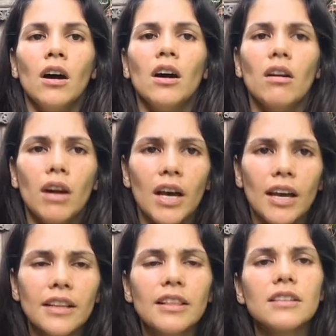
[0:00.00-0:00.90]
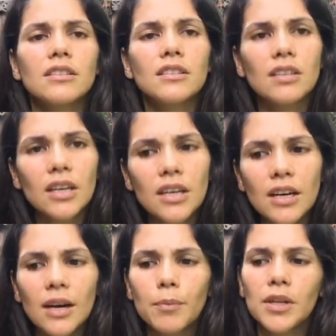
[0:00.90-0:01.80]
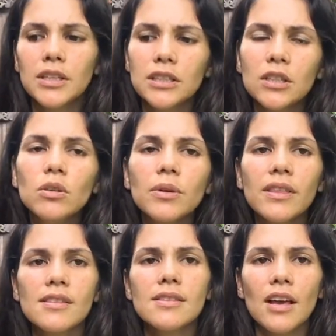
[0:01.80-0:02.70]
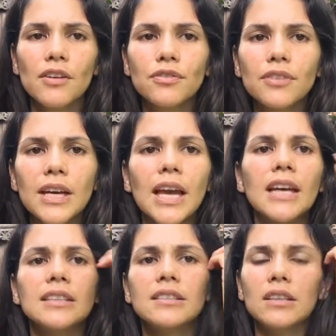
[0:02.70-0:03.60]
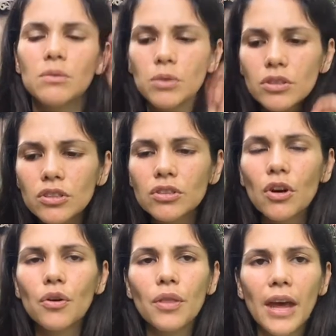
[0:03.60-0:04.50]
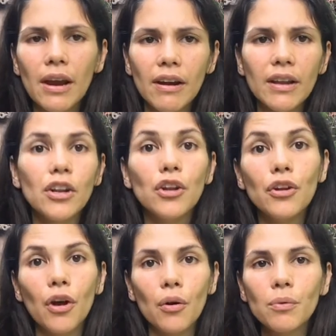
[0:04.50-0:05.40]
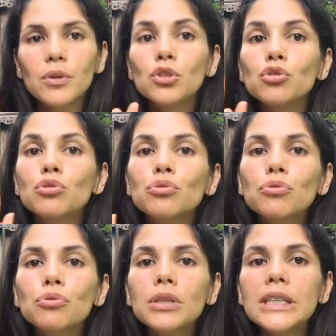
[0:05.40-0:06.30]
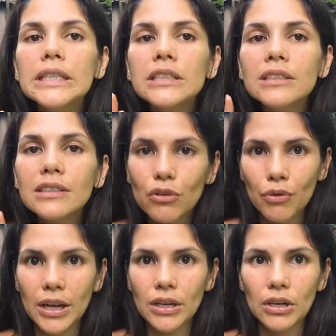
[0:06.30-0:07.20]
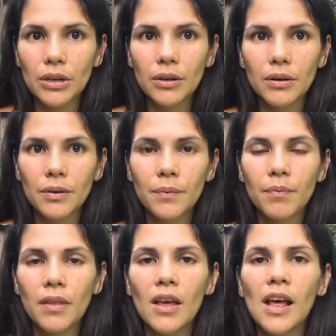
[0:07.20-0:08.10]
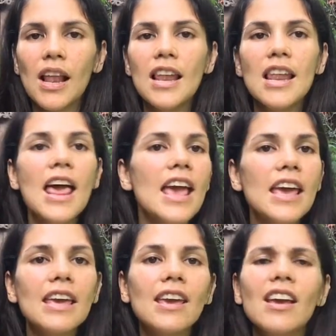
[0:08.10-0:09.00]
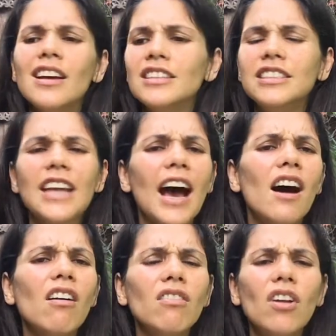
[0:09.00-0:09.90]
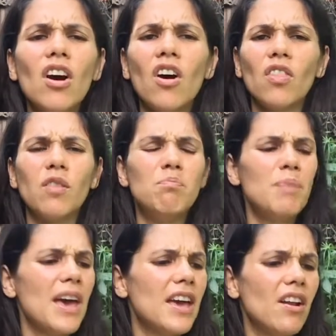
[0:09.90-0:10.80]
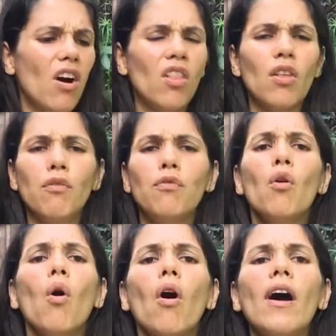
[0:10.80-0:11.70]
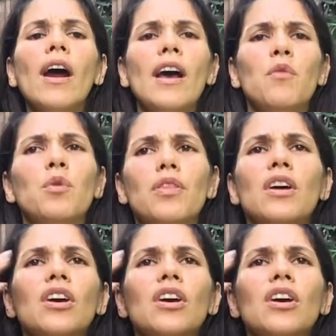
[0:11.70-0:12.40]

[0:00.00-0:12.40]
All right, I'm gonna deal with this stuff, I guess, and we'll just go there. And no, truly surrender. Lay down on the bed, on the floor, with